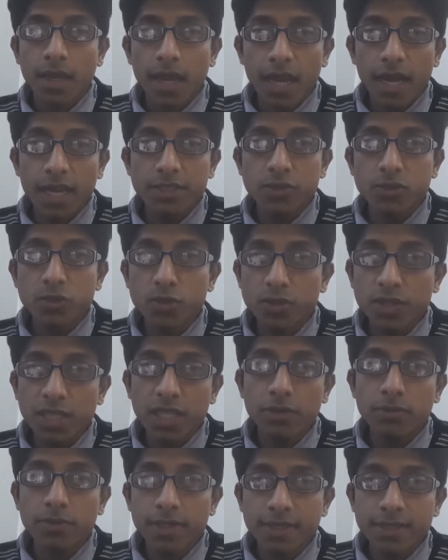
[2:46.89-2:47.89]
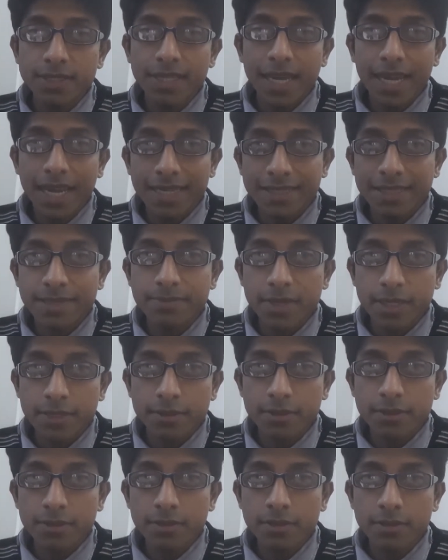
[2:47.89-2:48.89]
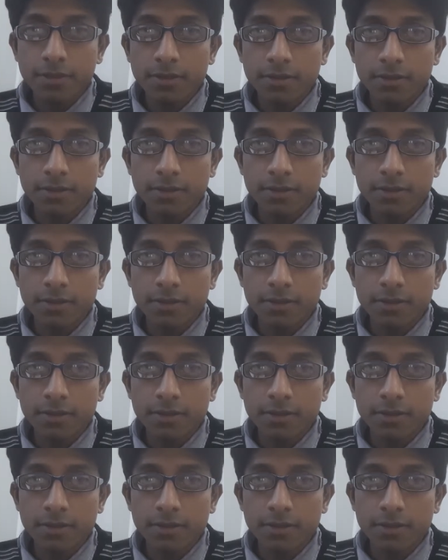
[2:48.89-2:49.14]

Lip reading: and to deal with any matter